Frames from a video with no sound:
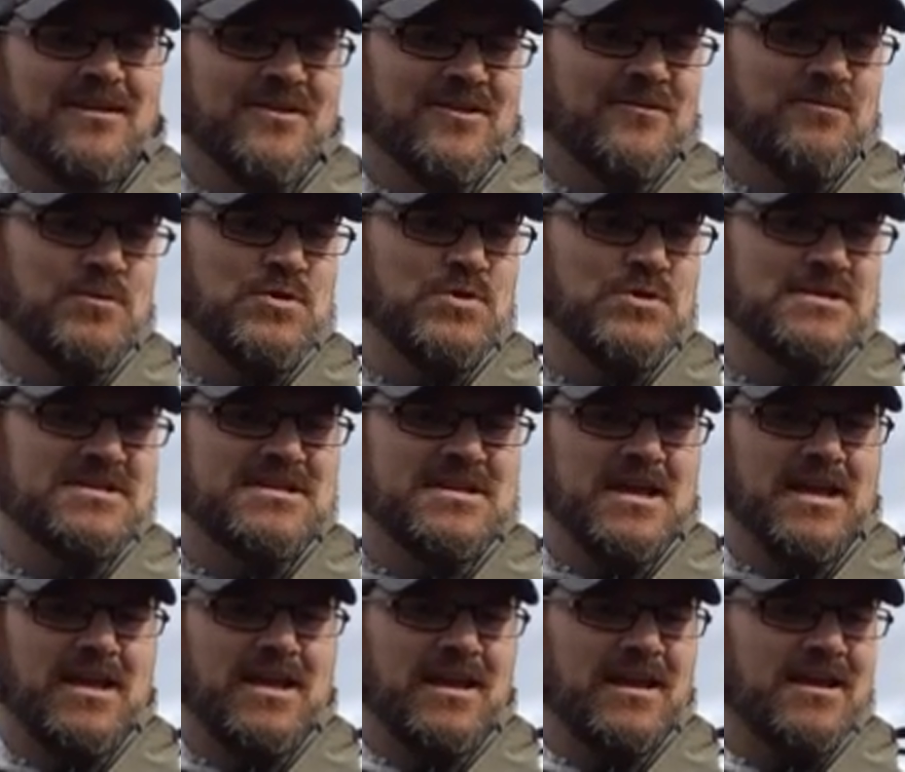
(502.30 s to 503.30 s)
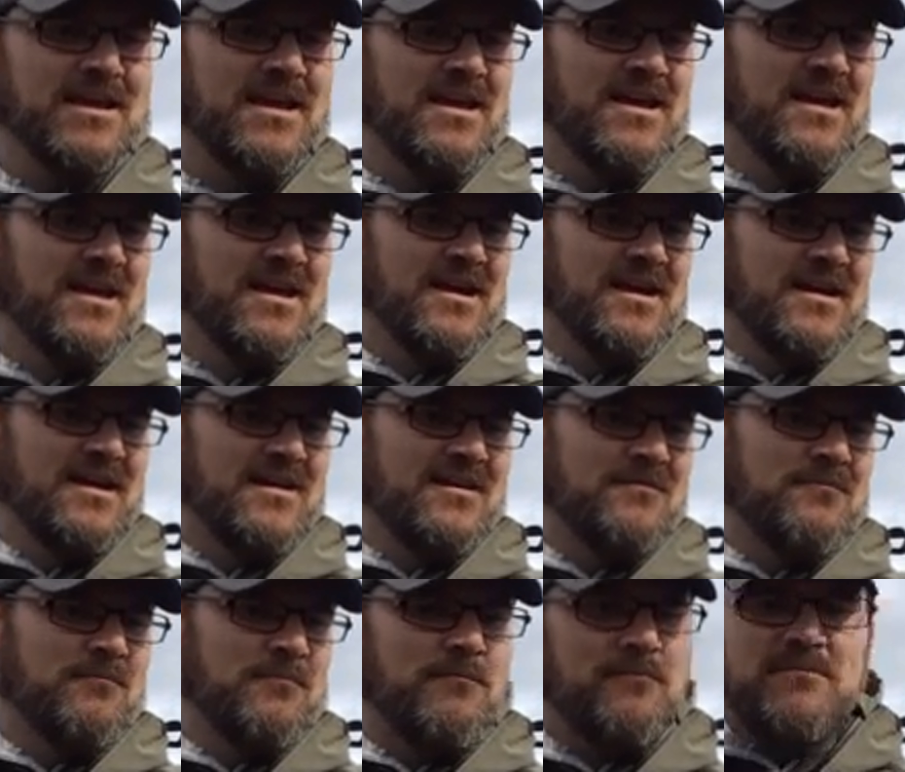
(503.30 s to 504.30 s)
spoon sink and
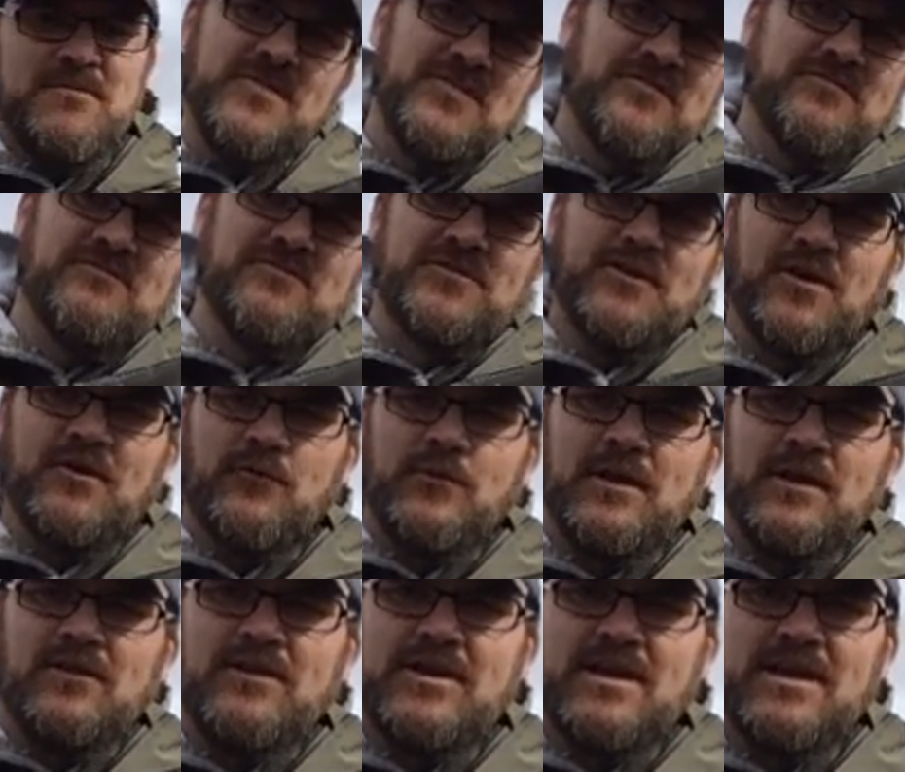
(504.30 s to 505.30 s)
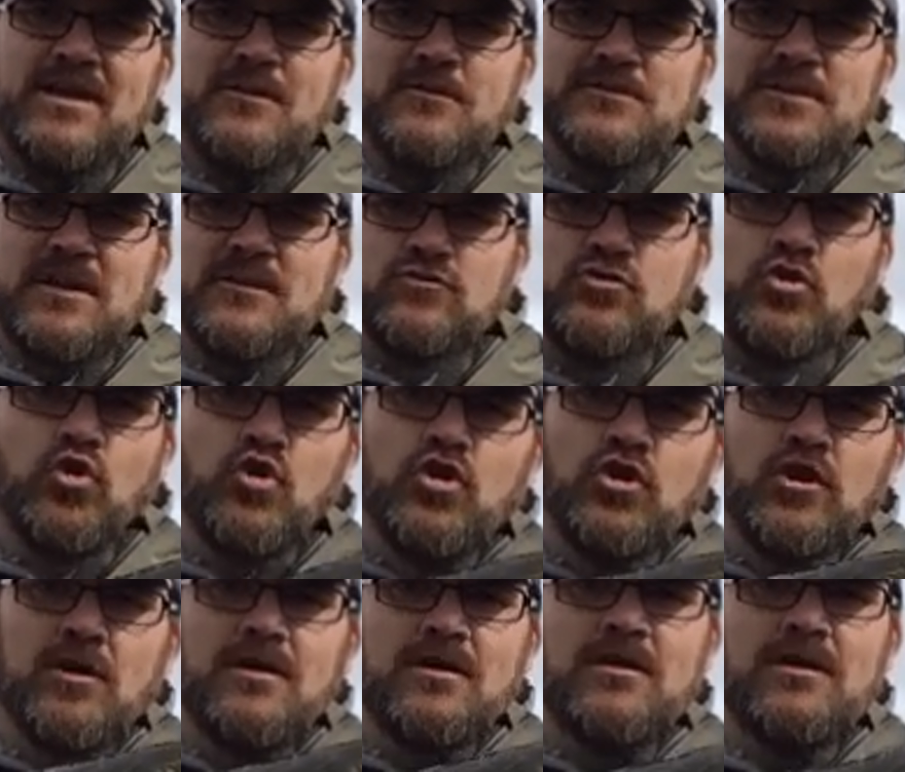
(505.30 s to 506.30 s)
started reeling in, and it was like, dunk.
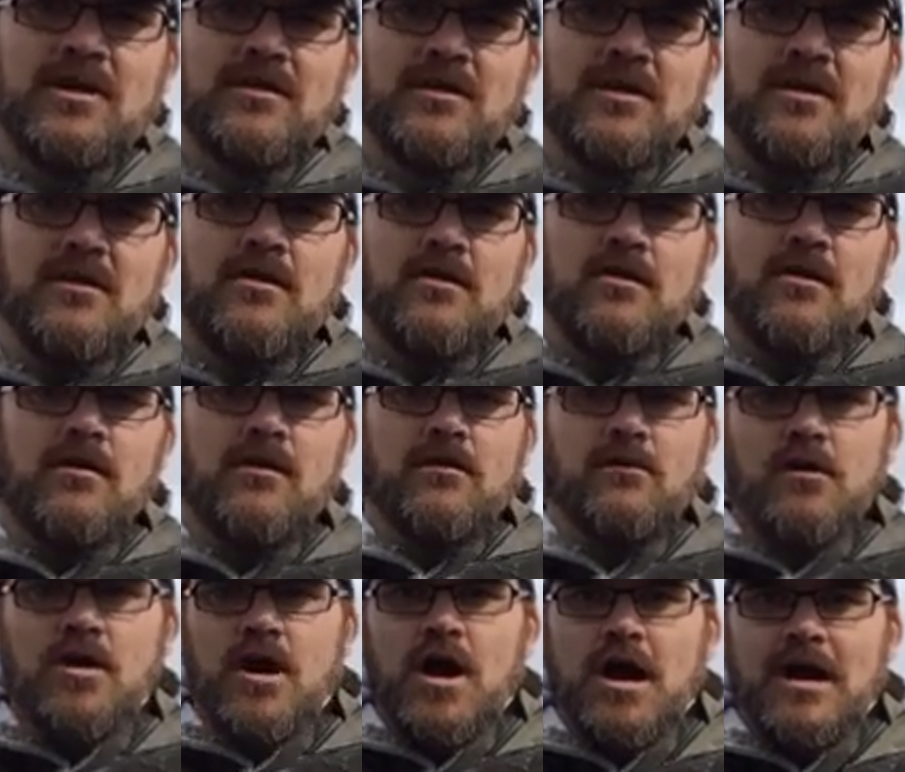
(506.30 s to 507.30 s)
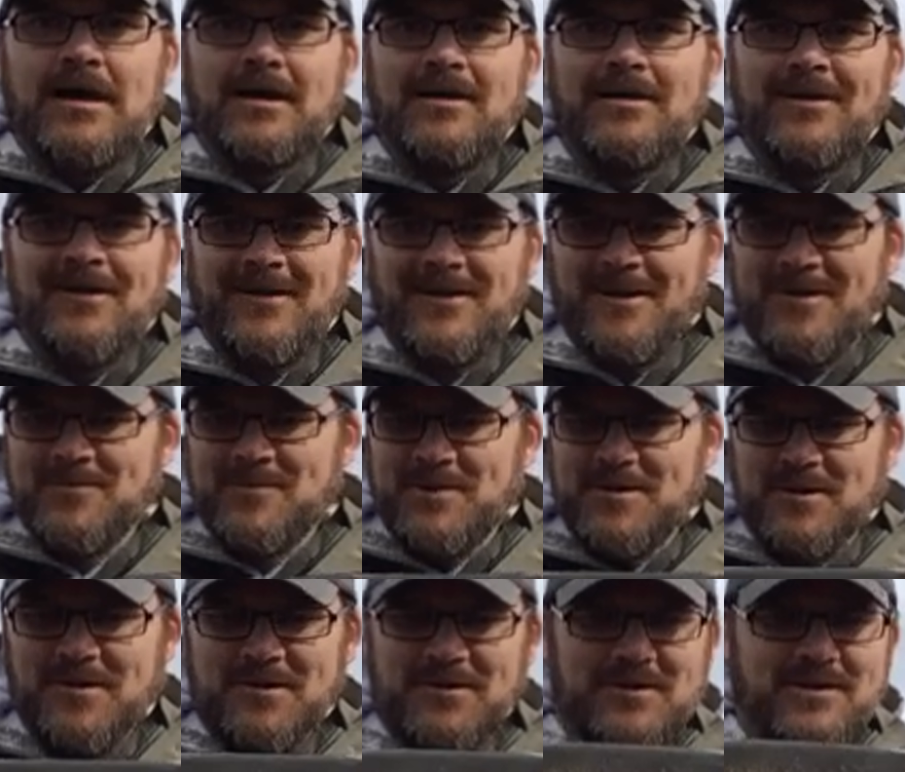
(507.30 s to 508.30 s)
I thought, oh, rock. But
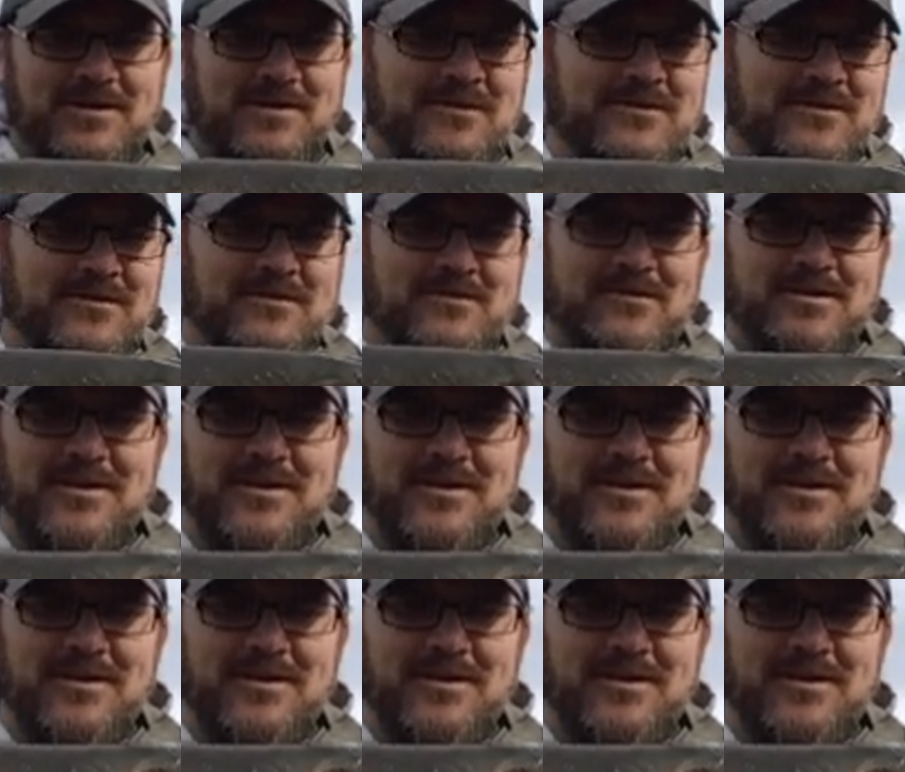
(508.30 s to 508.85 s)
no, it's just